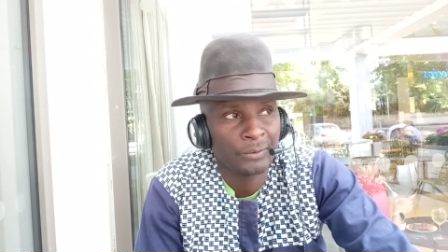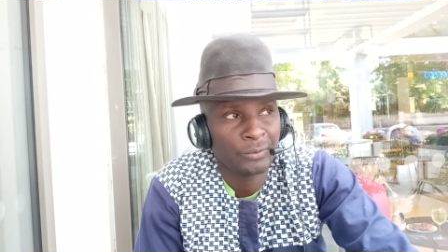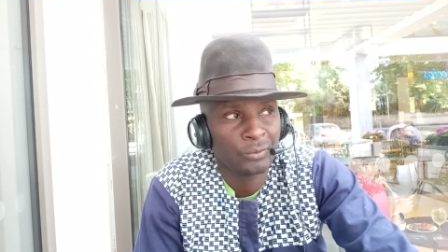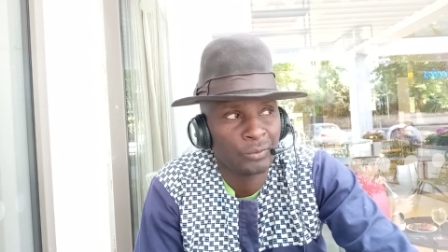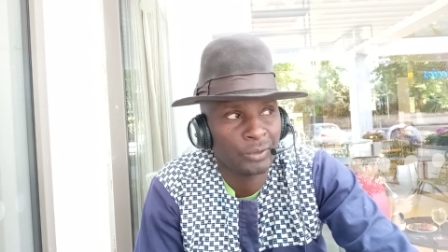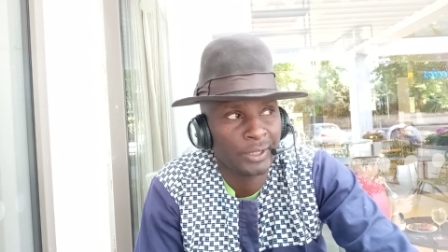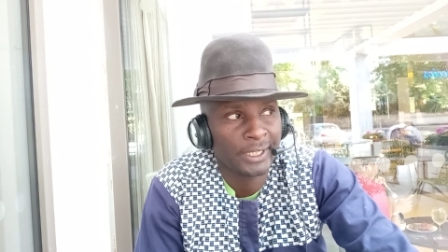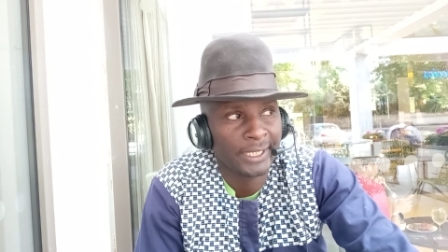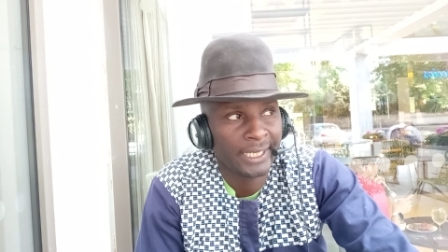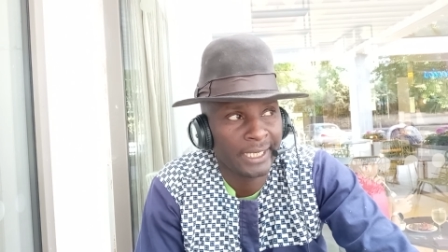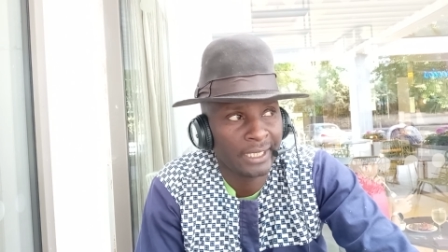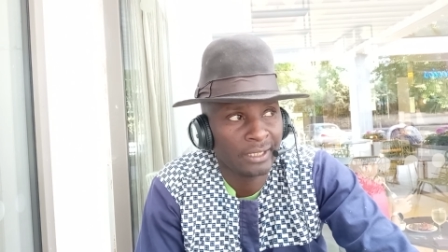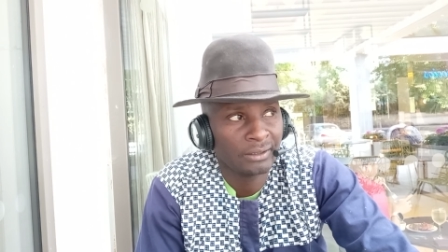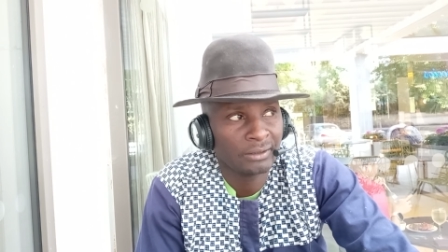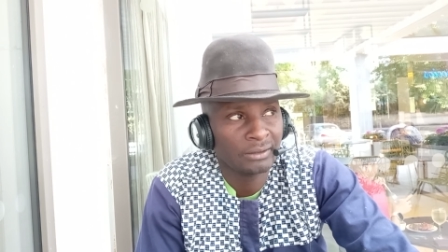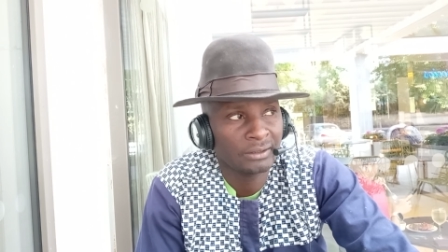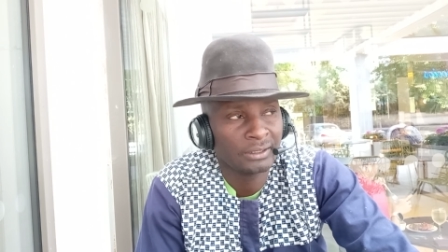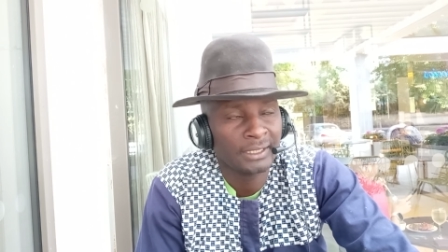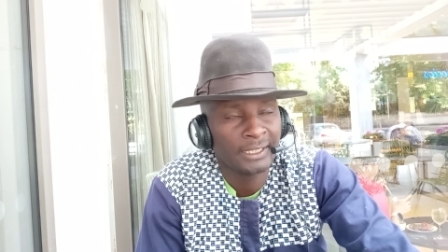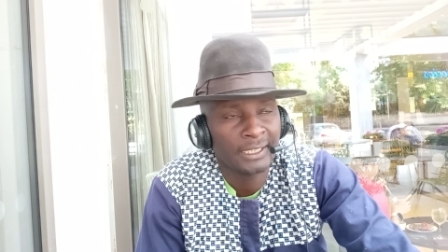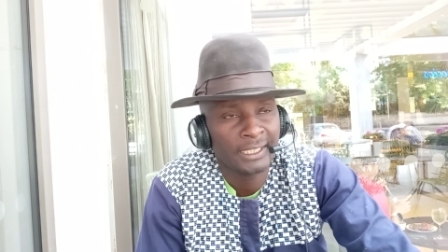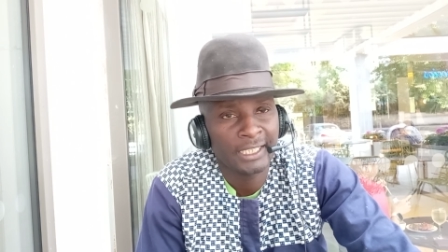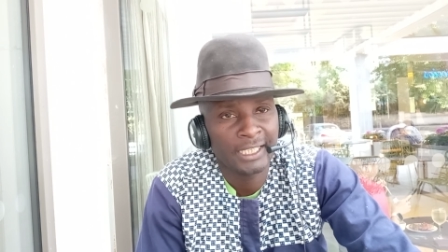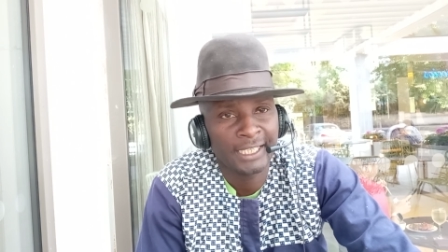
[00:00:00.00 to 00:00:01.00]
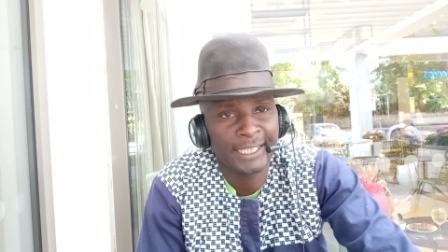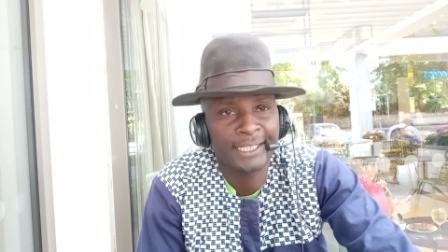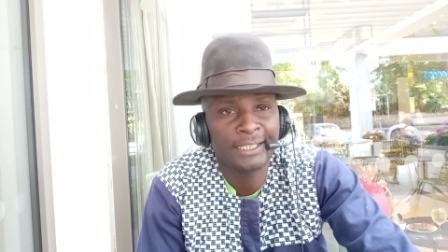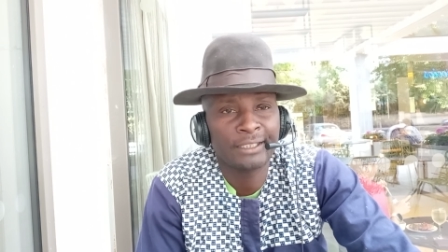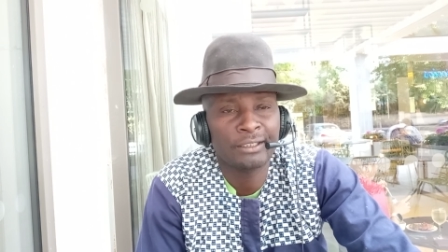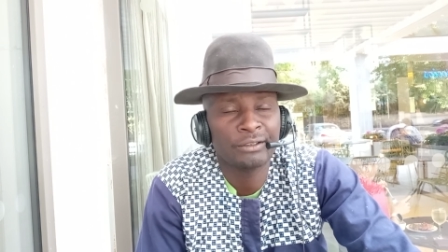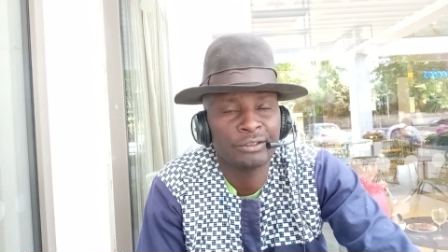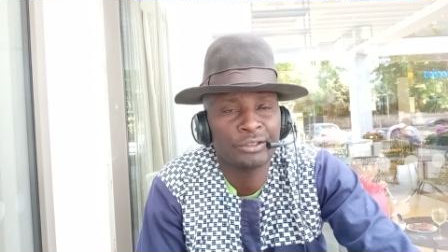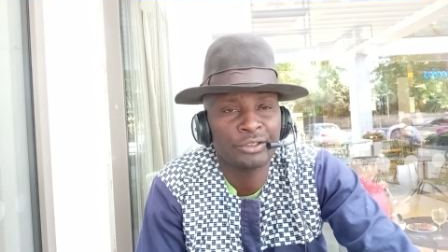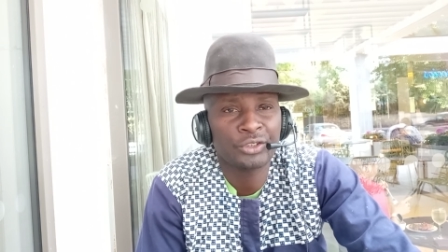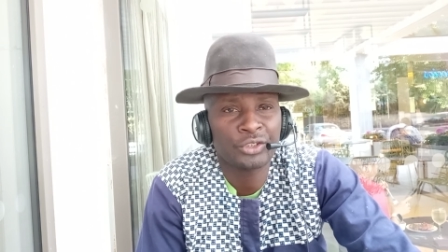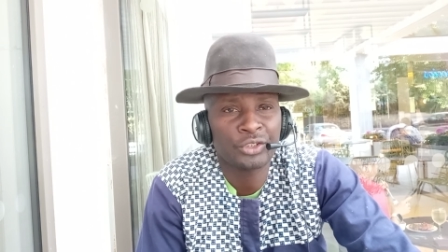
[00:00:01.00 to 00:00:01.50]
were killed,
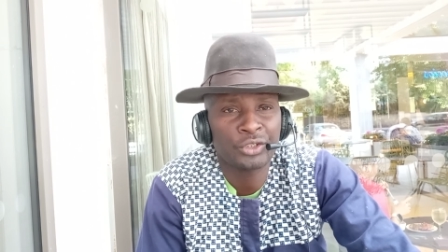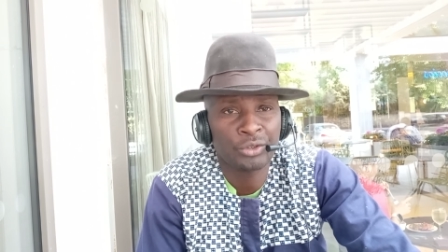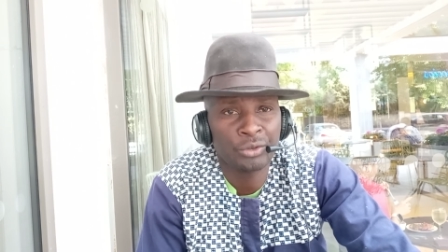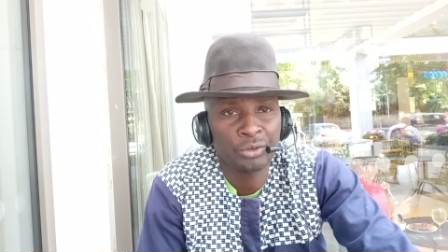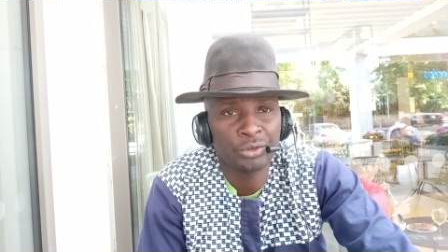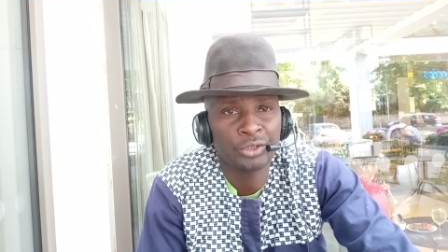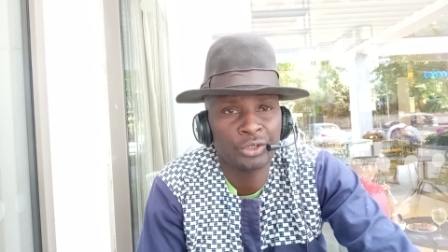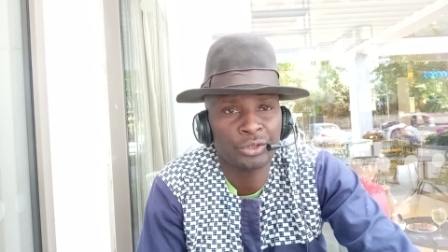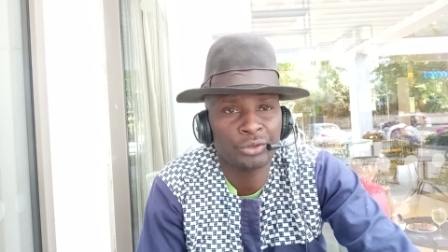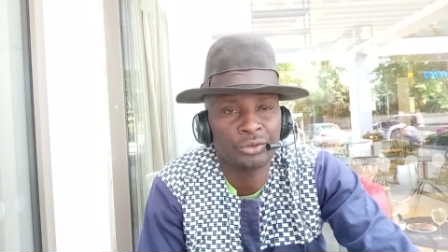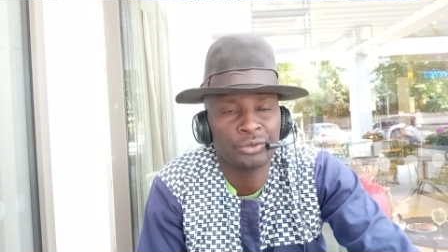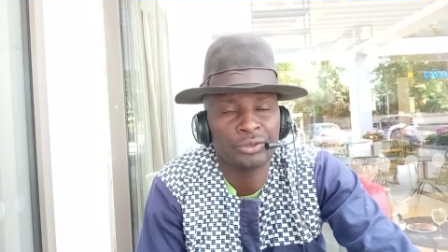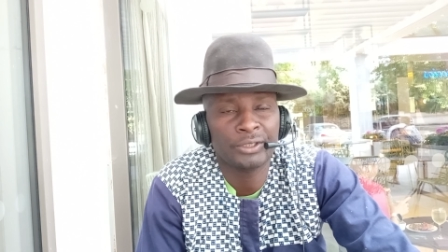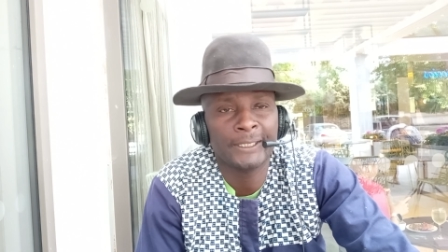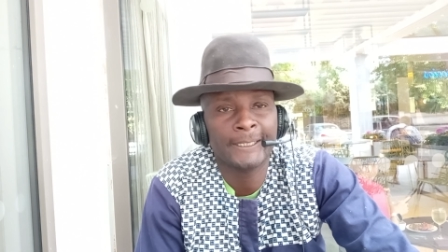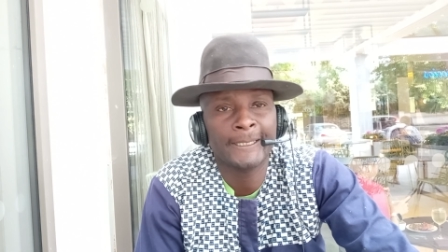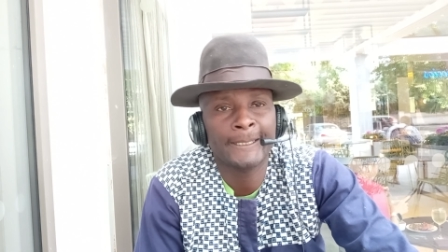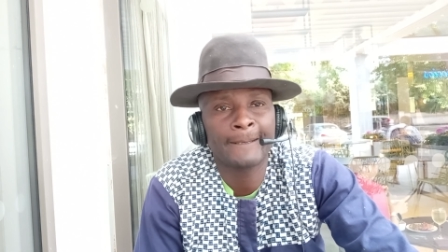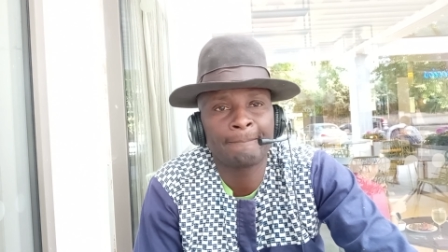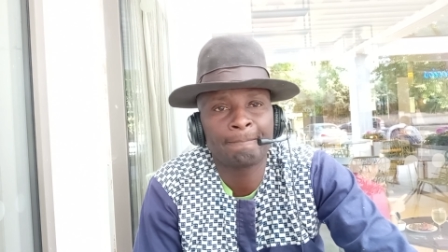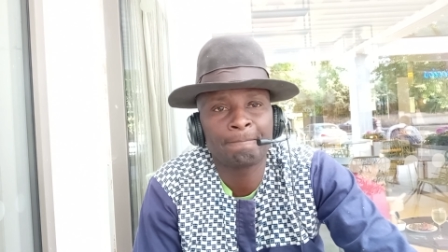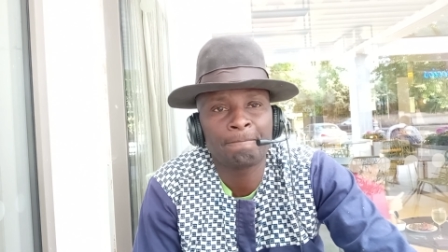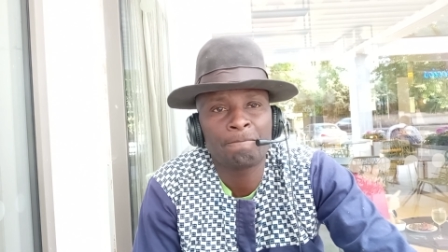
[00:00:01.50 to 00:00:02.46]
including school children,